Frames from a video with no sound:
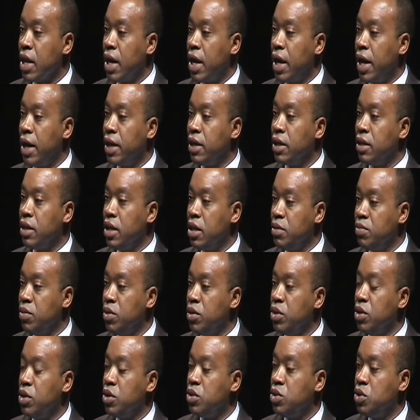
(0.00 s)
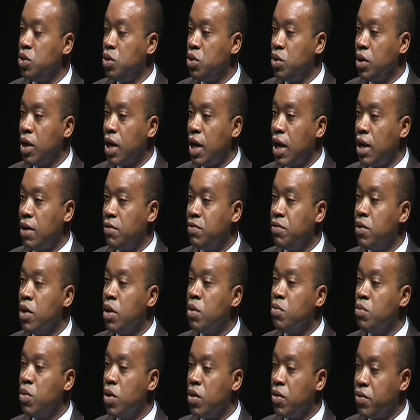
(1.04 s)
and enable you to have
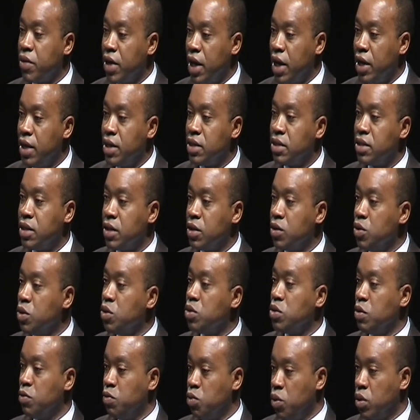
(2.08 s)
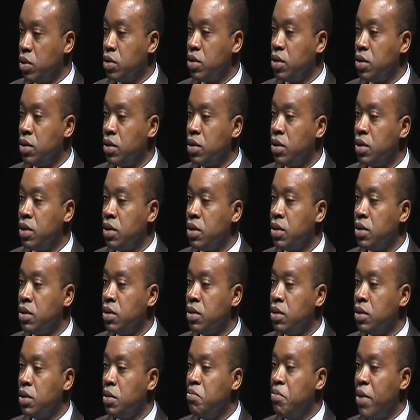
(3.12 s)
more realistic use of water,
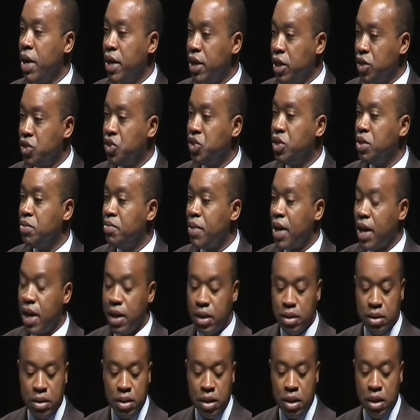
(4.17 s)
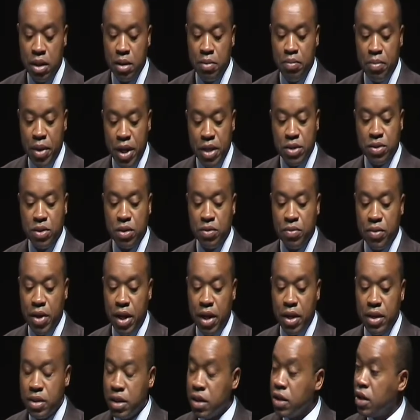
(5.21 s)
manage demand based on
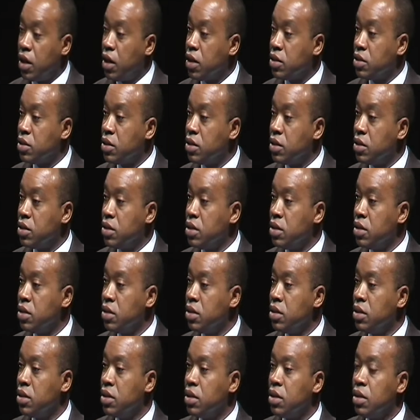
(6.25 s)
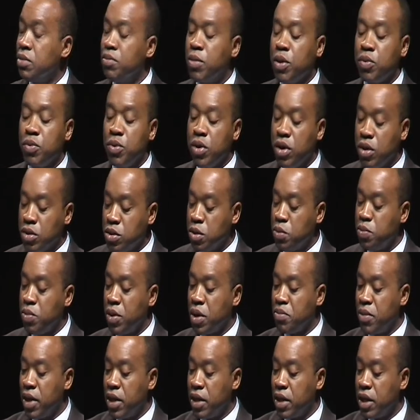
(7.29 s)
realistic costing. But we're also
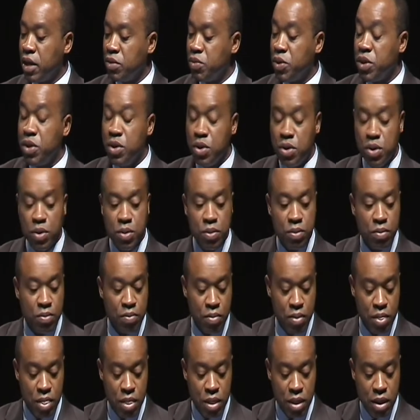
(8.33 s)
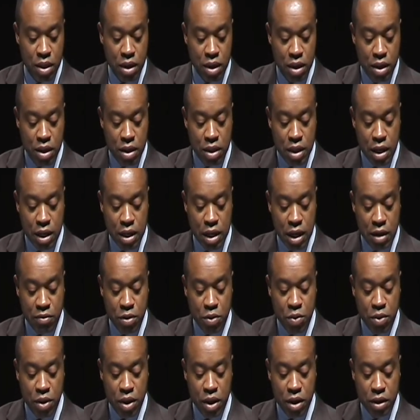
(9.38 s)
pragmatic, and we know that
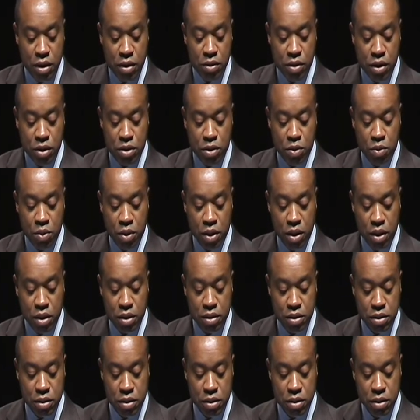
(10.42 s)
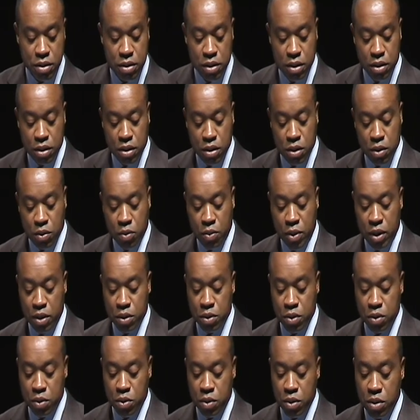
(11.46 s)
everywhere across the world,
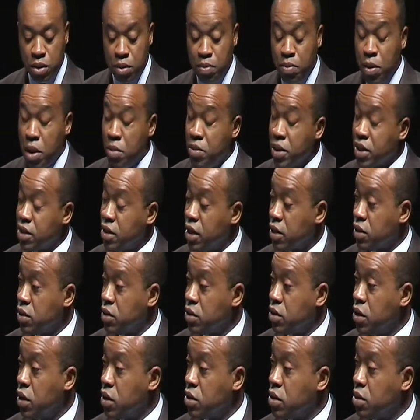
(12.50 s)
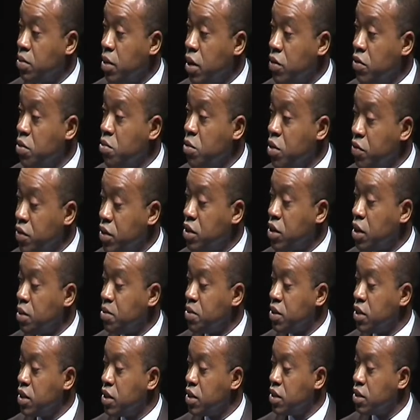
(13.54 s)
when the public sector talks about removing
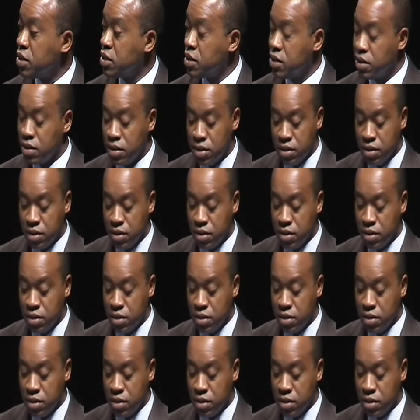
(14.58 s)
subsidies,